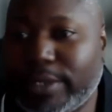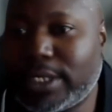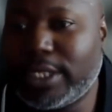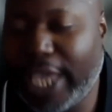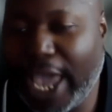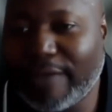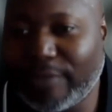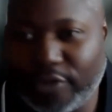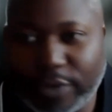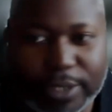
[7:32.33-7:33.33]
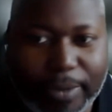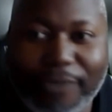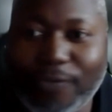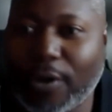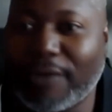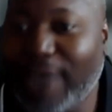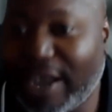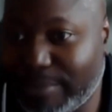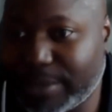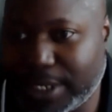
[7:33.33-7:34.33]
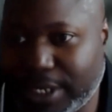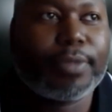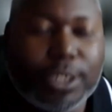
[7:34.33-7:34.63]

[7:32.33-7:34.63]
the average was about 4 or 5%.